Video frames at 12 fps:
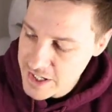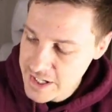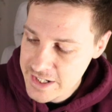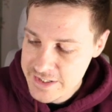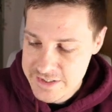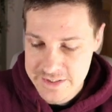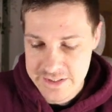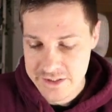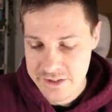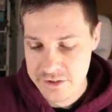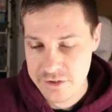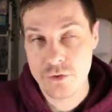I think
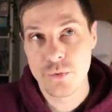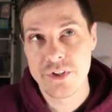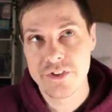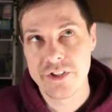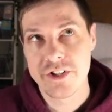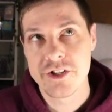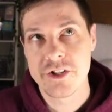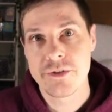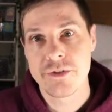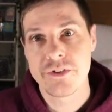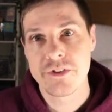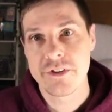the reason I
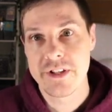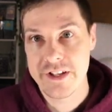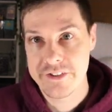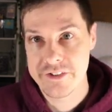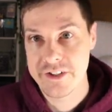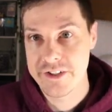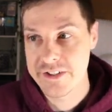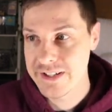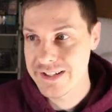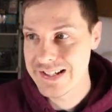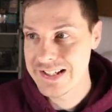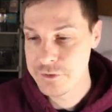chose that starter
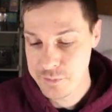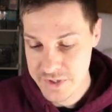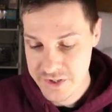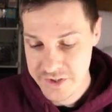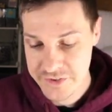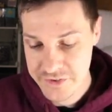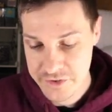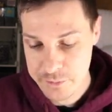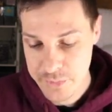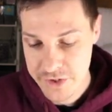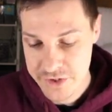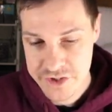deck is because the
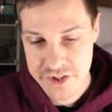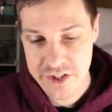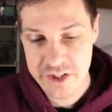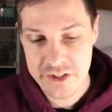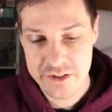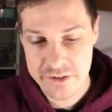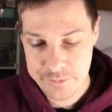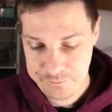punch card